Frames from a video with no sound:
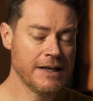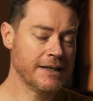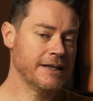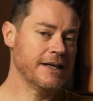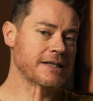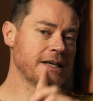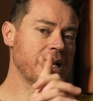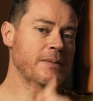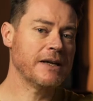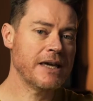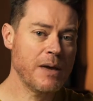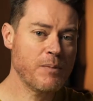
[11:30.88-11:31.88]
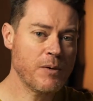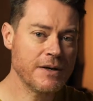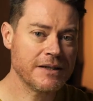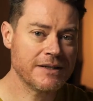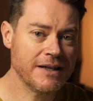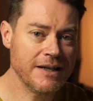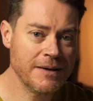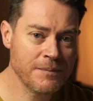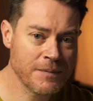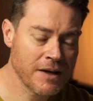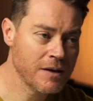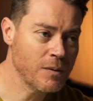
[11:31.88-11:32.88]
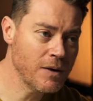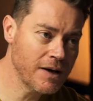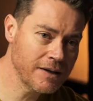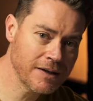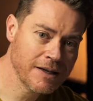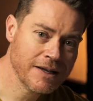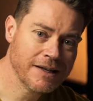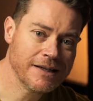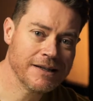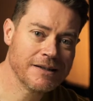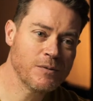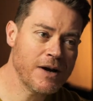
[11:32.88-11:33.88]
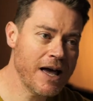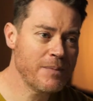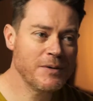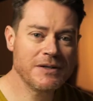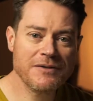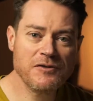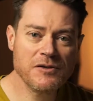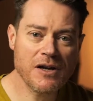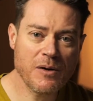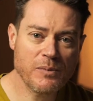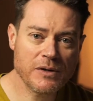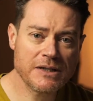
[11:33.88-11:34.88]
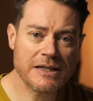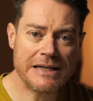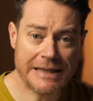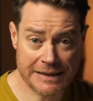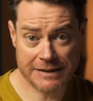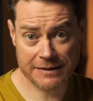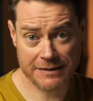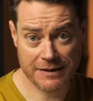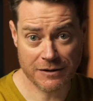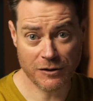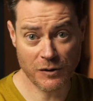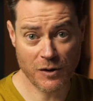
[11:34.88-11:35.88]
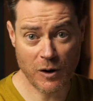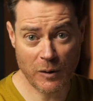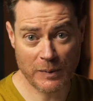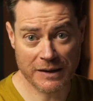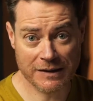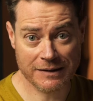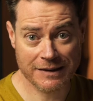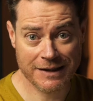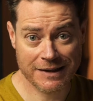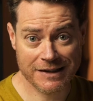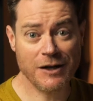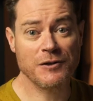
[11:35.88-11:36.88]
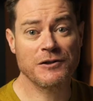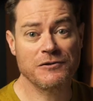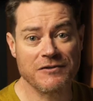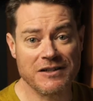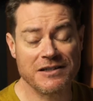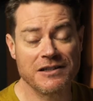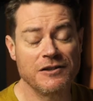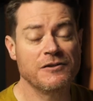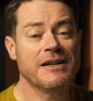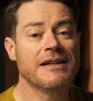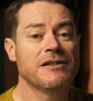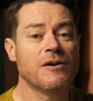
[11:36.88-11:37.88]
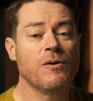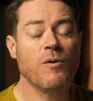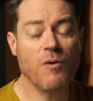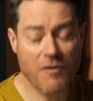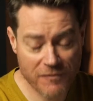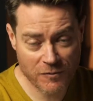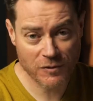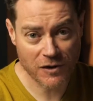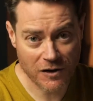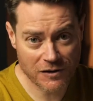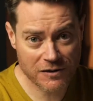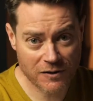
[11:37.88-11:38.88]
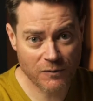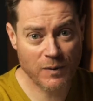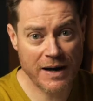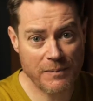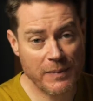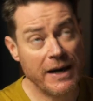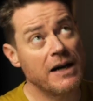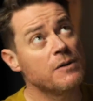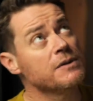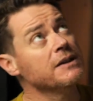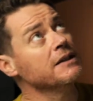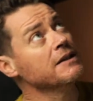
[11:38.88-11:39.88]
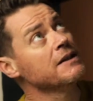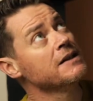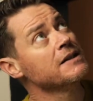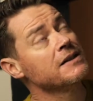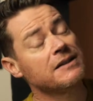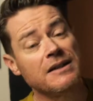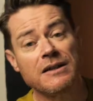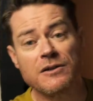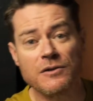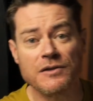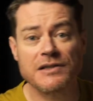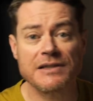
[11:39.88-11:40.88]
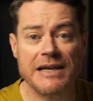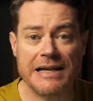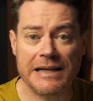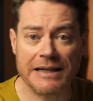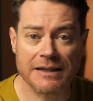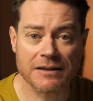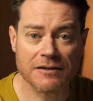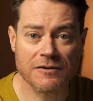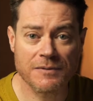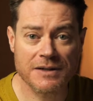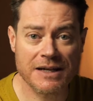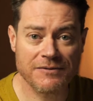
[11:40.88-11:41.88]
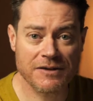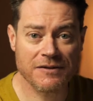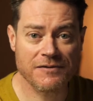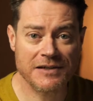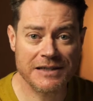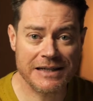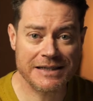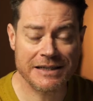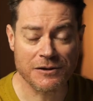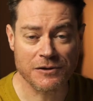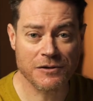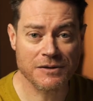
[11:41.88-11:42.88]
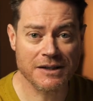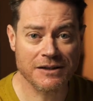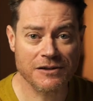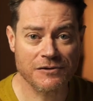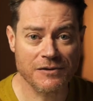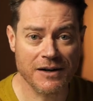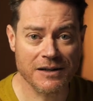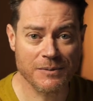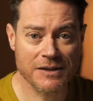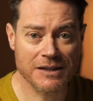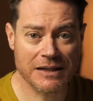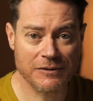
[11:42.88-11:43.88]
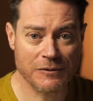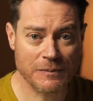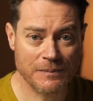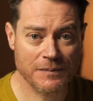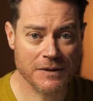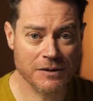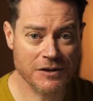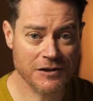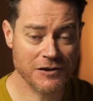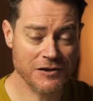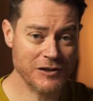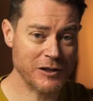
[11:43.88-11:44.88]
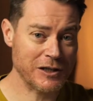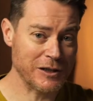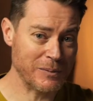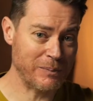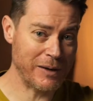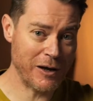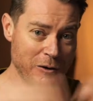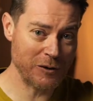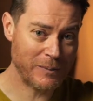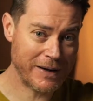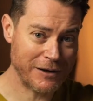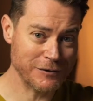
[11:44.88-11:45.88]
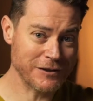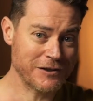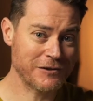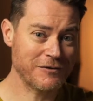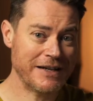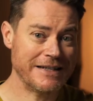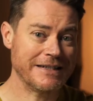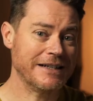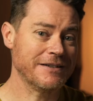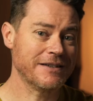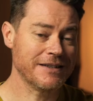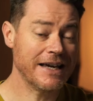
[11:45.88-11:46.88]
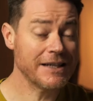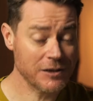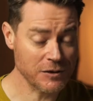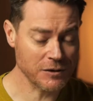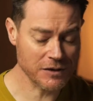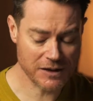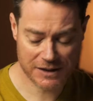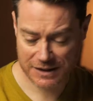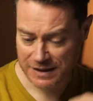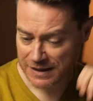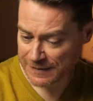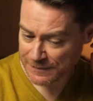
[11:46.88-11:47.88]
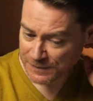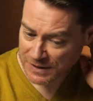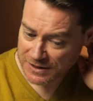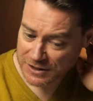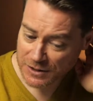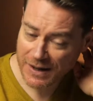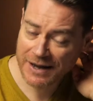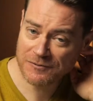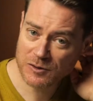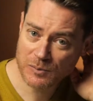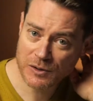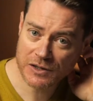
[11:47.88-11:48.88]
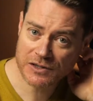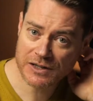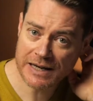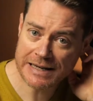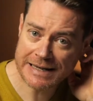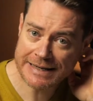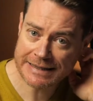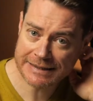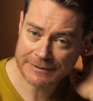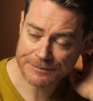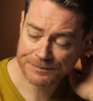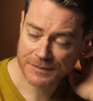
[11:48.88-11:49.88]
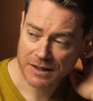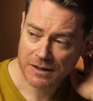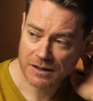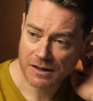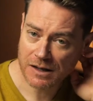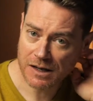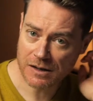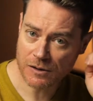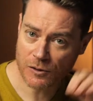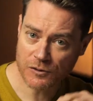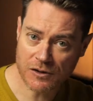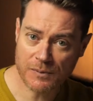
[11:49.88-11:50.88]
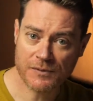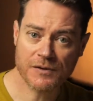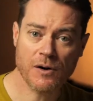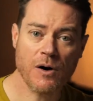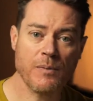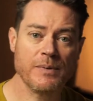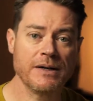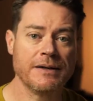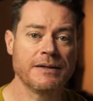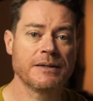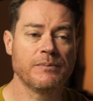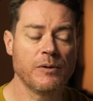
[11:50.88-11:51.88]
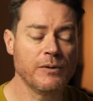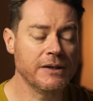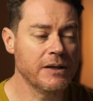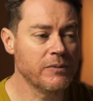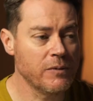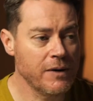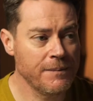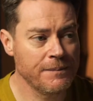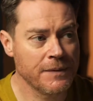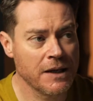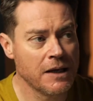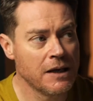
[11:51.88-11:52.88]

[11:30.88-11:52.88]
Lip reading: Now there's a couple of key points here. One, what happens if you don't put a lid on the hopper? The answer is you get an awful lot of wet powder stuck on the ceiling of whichever facility you're using to dry the material because it's just going to blow the powder straight out and that's not good. So you have to put a lid on top of the hopper. That's point number one.